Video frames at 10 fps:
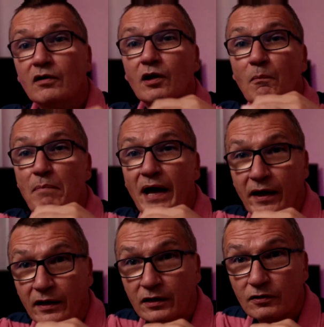a
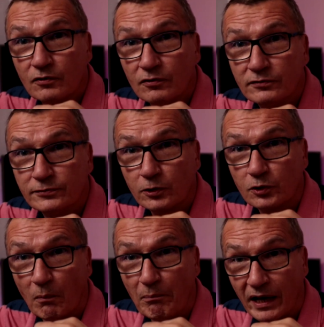bag for
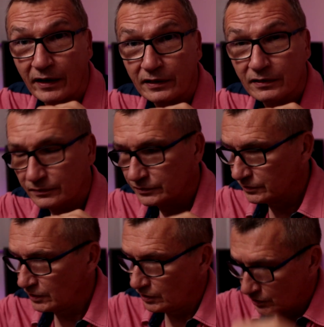your bag.
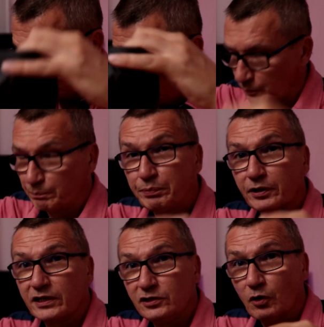You
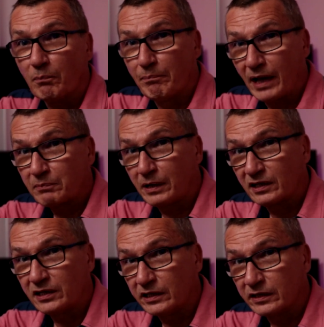put in your
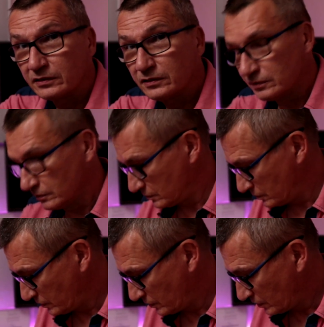backpack here
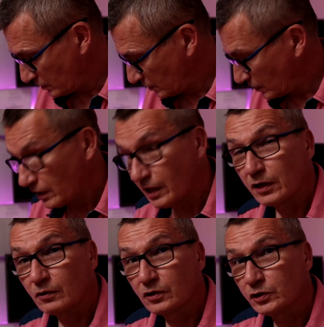
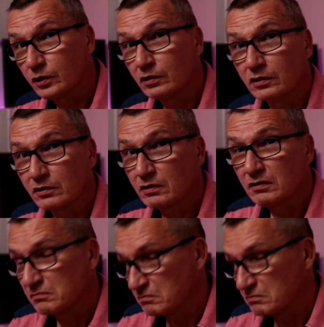and all your